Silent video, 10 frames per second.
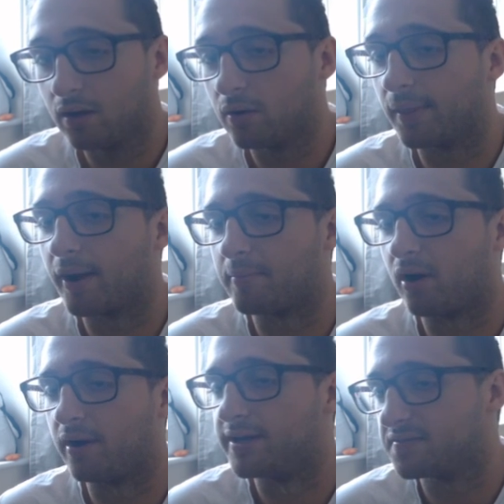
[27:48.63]
or they'll get
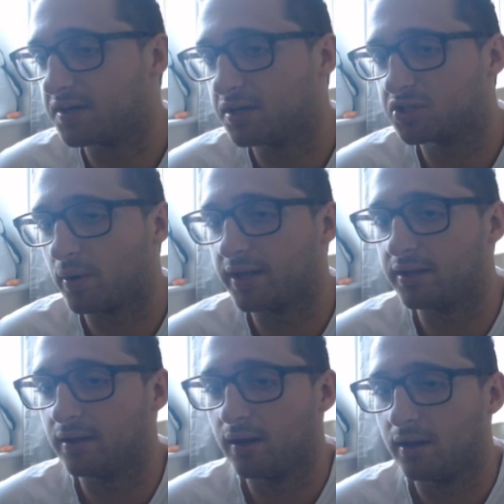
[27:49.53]
behind. So if they do
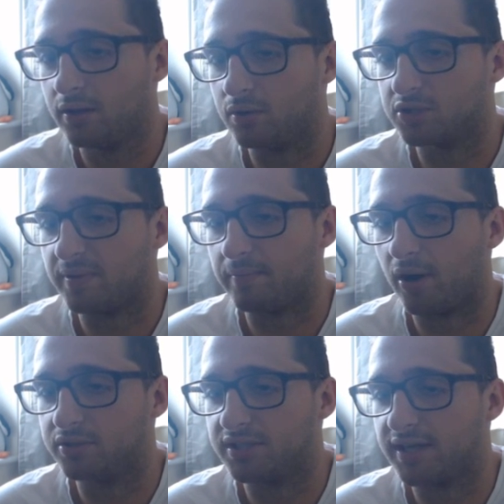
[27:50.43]
swing, you'll just be
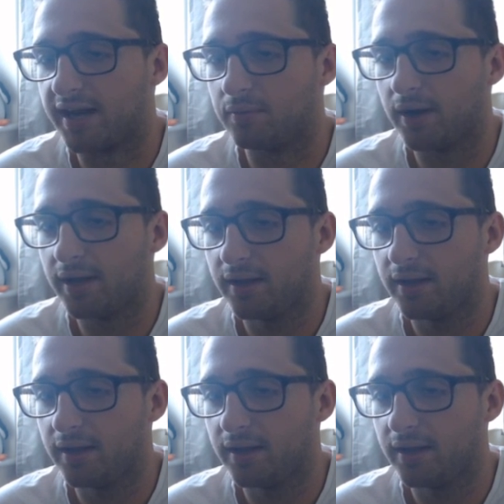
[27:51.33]
posted anyway.